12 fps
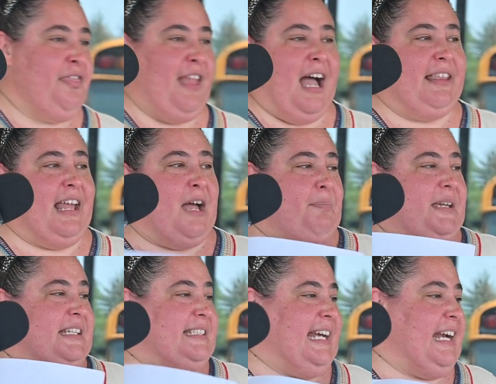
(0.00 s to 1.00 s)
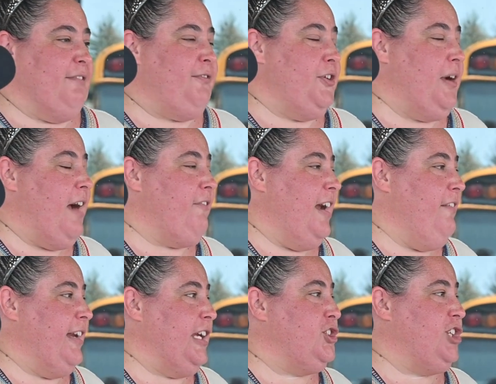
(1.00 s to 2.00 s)
that being said, if you ever have
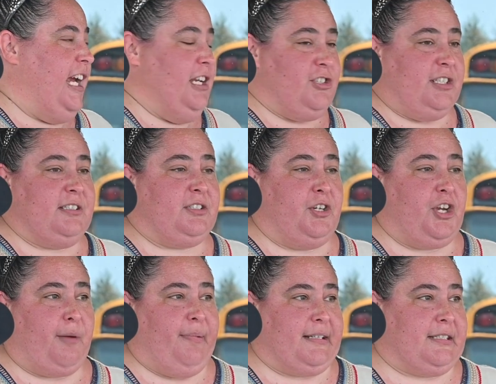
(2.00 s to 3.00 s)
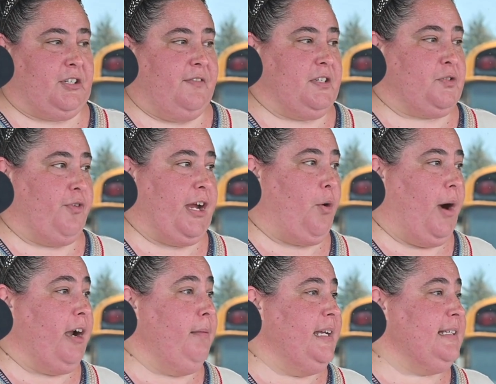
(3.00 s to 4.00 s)
any changes to your bus service
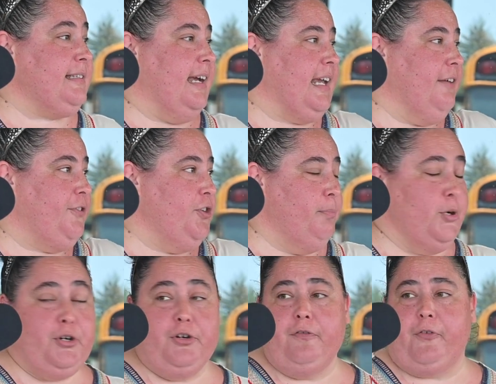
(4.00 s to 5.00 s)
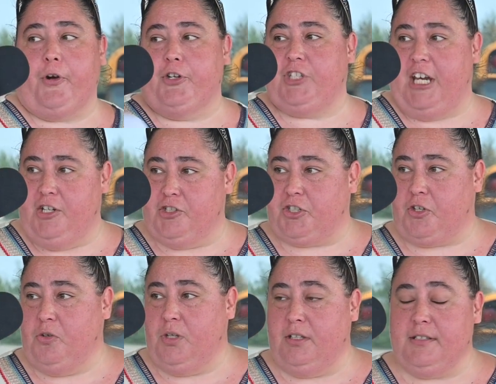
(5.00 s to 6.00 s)
requirements, like if you move or change
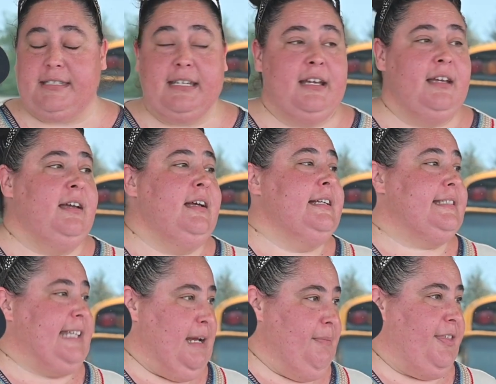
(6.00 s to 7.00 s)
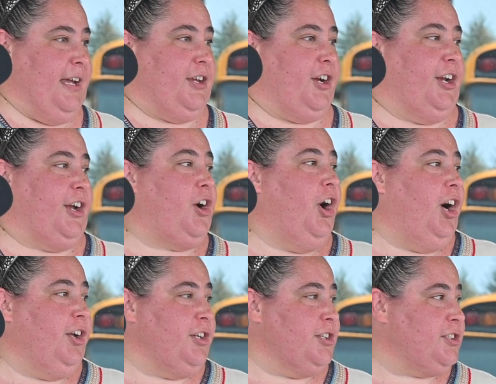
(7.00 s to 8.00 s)
schools, same thing, you're going to
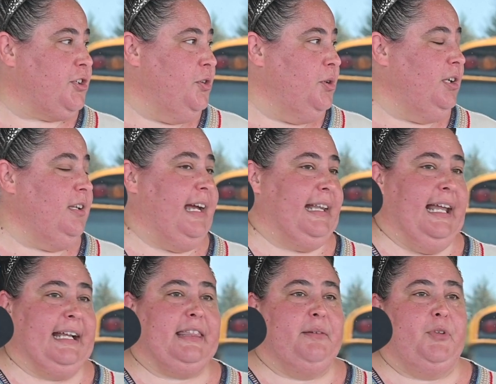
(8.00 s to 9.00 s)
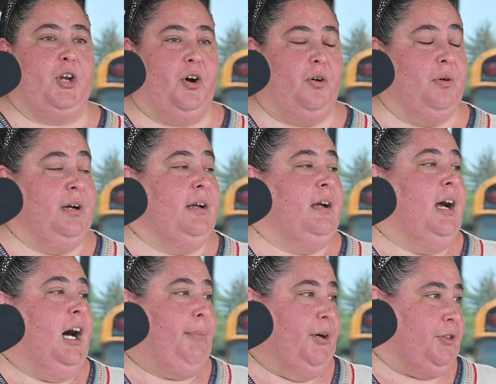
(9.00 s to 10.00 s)
call your school and let them know
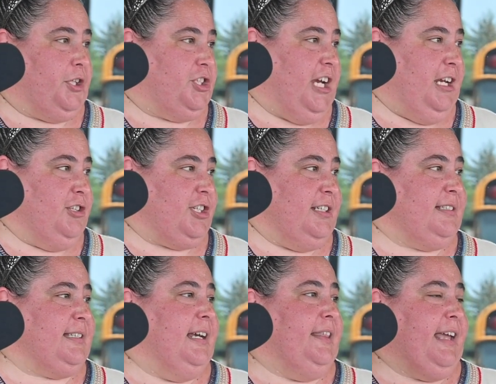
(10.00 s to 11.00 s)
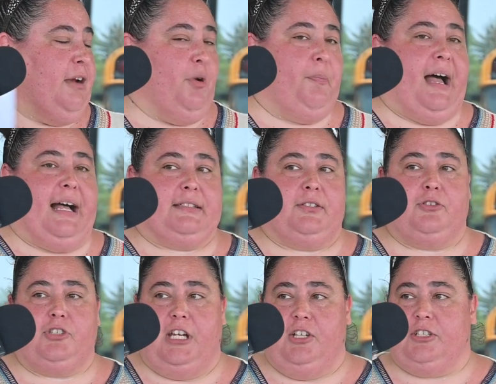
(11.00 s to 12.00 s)
about the changes, and they will pass those
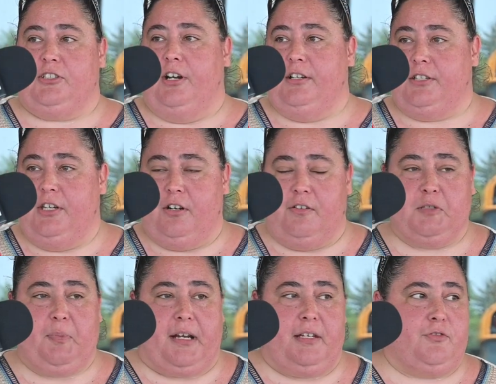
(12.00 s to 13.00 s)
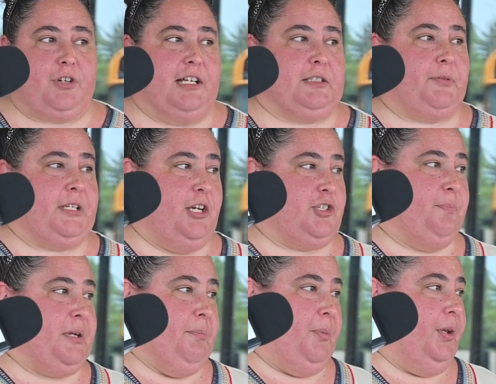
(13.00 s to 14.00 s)
changes on to your respective transportation
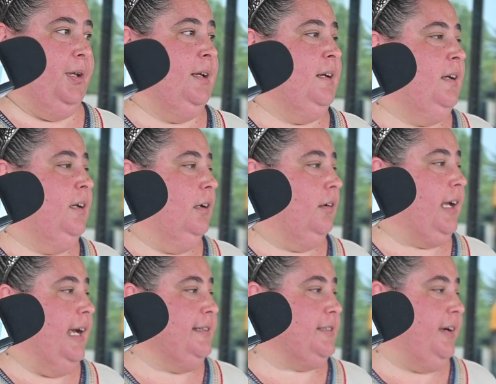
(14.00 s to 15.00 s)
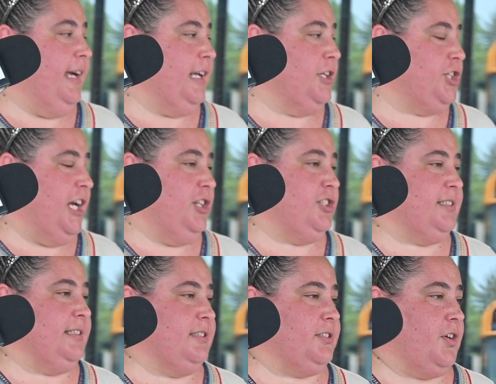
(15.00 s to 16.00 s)
people. Okay, so any changes
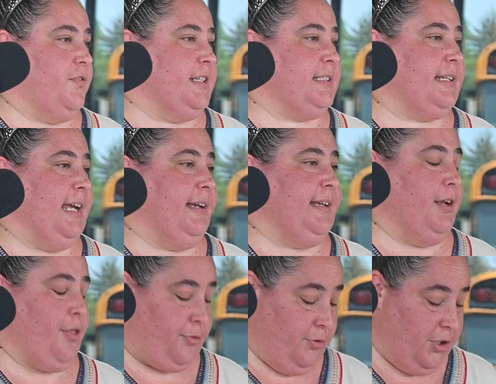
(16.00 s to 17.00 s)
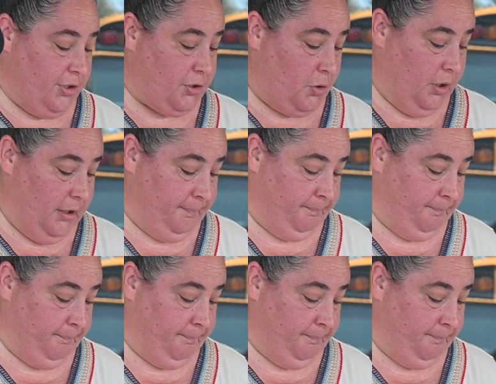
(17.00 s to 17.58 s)
in service get done through your school.